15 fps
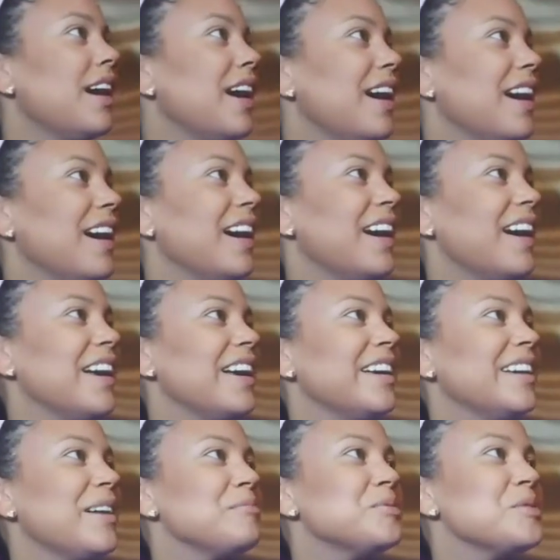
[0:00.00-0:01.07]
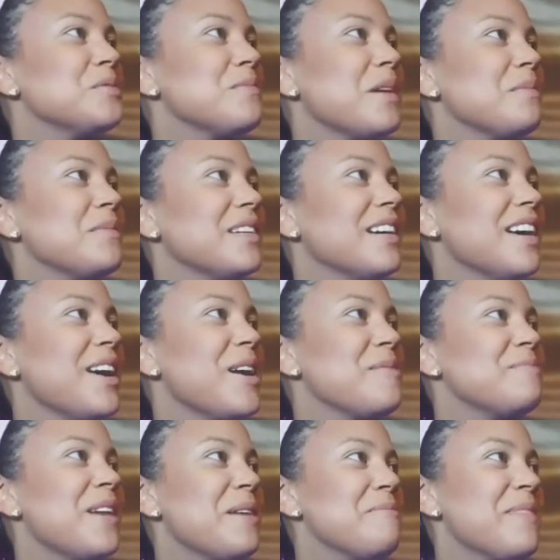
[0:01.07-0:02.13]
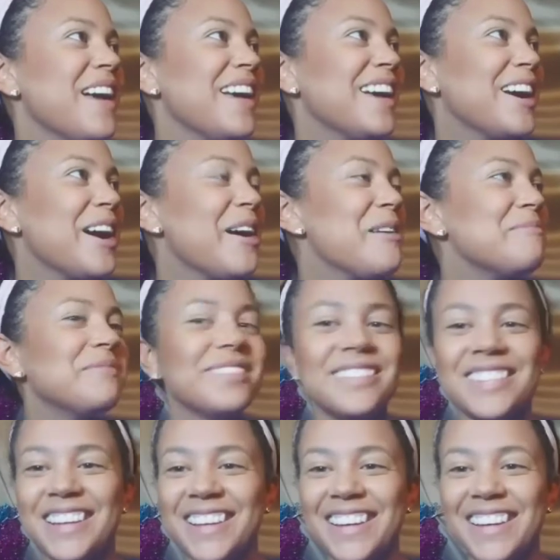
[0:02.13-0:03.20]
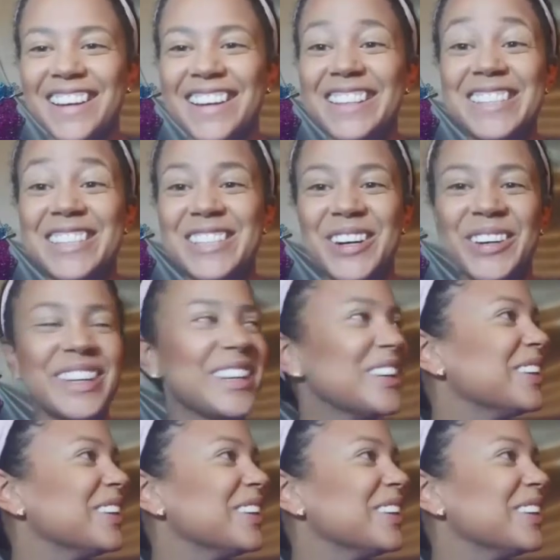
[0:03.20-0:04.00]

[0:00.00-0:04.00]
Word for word: hi, I'm doing my makeup. So